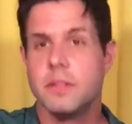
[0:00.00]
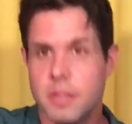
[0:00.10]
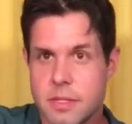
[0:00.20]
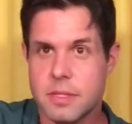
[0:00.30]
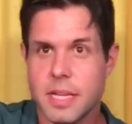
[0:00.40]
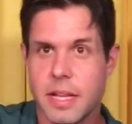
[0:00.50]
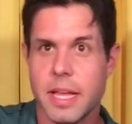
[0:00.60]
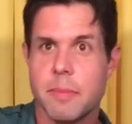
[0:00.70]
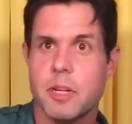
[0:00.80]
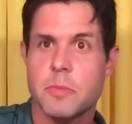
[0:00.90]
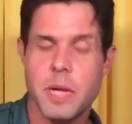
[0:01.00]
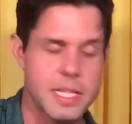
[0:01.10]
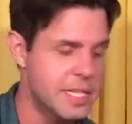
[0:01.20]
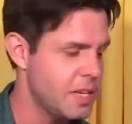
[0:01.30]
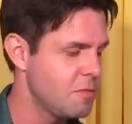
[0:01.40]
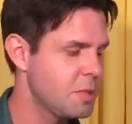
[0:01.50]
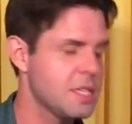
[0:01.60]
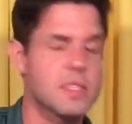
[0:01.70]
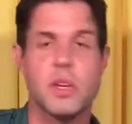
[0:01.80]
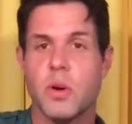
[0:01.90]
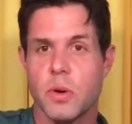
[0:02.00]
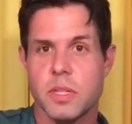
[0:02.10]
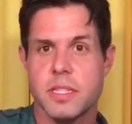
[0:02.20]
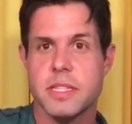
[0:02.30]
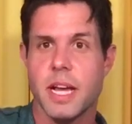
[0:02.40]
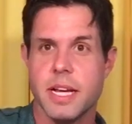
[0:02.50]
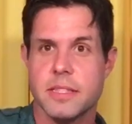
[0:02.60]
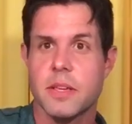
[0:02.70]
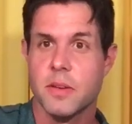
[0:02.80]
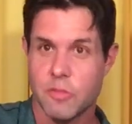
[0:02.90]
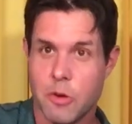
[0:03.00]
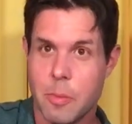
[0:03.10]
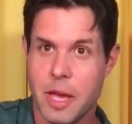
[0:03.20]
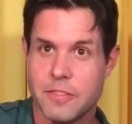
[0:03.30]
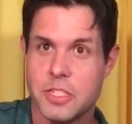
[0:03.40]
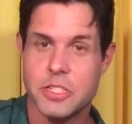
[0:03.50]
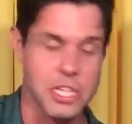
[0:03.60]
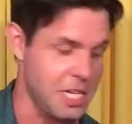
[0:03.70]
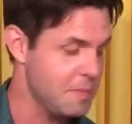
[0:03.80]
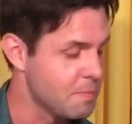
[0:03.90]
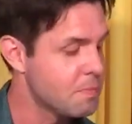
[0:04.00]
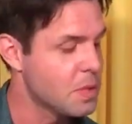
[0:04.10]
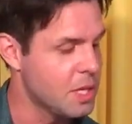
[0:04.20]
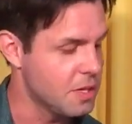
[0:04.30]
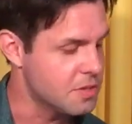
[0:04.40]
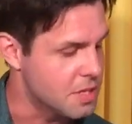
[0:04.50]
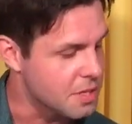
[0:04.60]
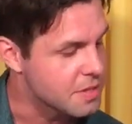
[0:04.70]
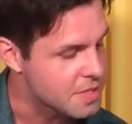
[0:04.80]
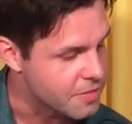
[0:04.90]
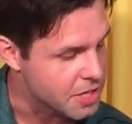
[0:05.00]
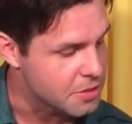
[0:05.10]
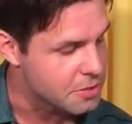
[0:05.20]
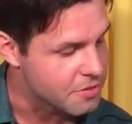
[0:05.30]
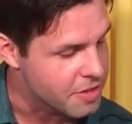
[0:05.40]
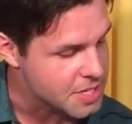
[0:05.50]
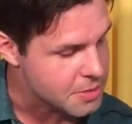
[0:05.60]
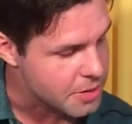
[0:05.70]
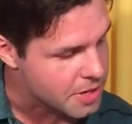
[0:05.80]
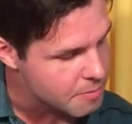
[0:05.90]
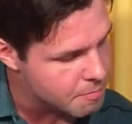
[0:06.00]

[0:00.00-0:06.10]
doesn't sound like much by itself, but it's the chord that slides from F to G. Here's the, see if I can do it the fancy way.